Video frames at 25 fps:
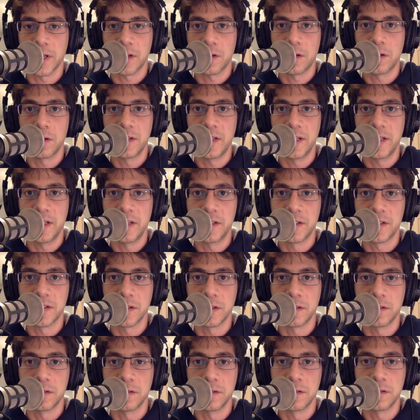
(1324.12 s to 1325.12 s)
colleagues
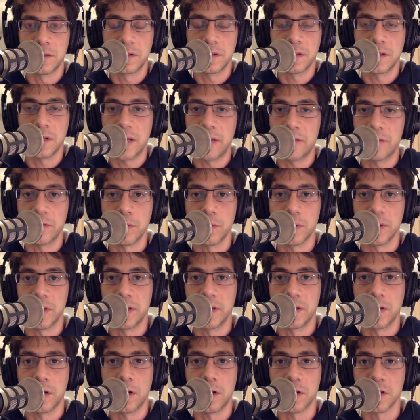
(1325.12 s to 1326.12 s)
and everyone
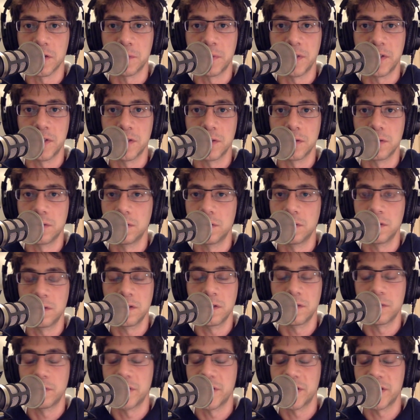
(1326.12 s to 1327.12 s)
in the hospital,
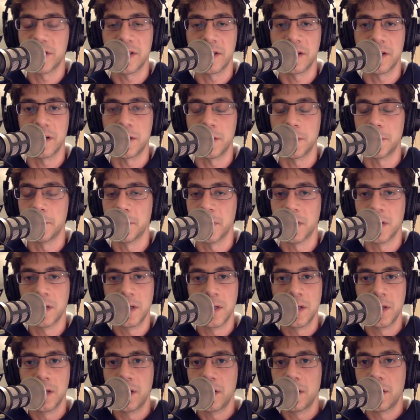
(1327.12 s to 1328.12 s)
of which there are
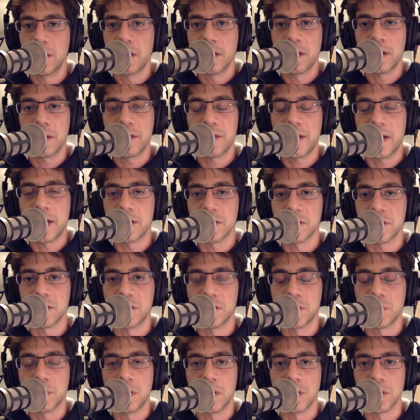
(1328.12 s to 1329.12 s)

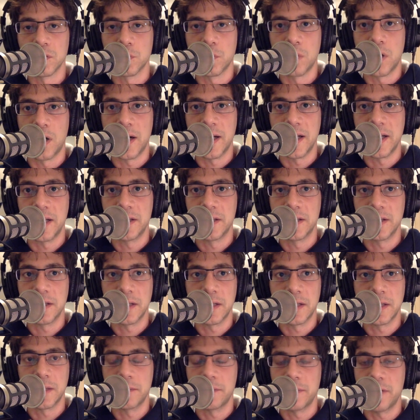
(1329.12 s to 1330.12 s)
thousands worldwide,
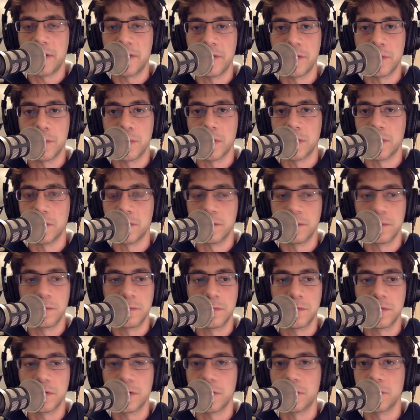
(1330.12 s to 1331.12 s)
everyone
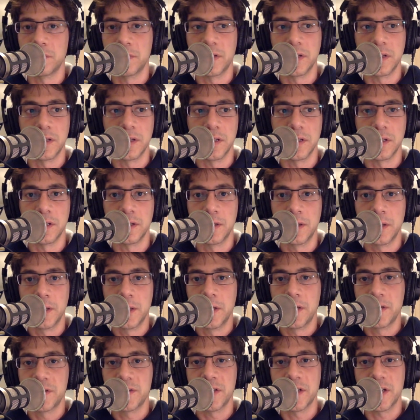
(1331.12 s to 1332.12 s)
from the
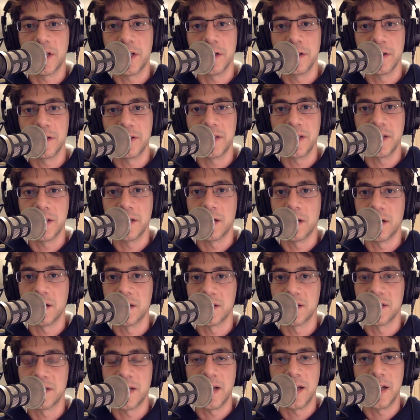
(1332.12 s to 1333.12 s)
security
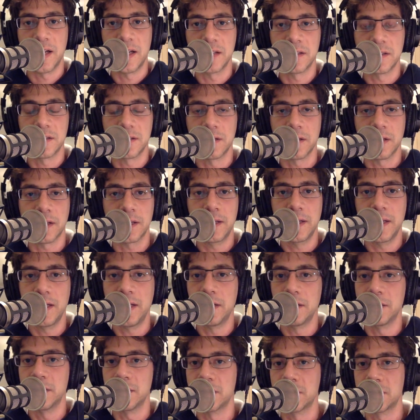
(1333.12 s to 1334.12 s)
guards there to the
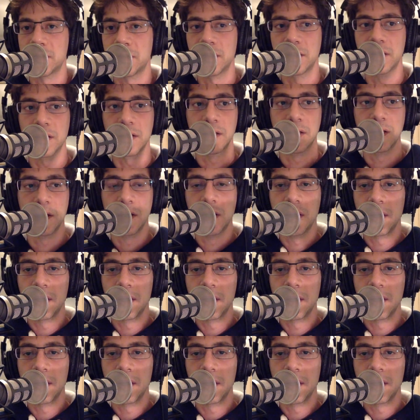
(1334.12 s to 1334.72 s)
cleaners to the